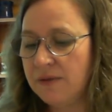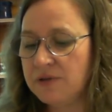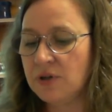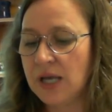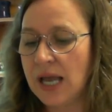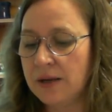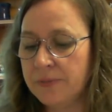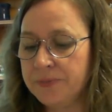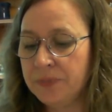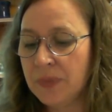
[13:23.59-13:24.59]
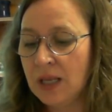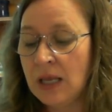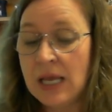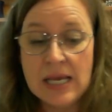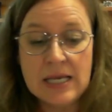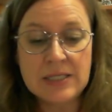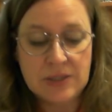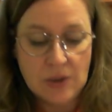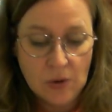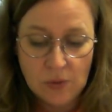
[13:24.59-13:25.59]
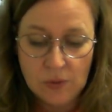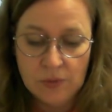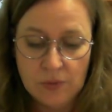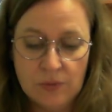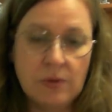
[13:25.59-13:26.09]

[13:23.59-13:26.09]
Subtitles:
You have to look at it. So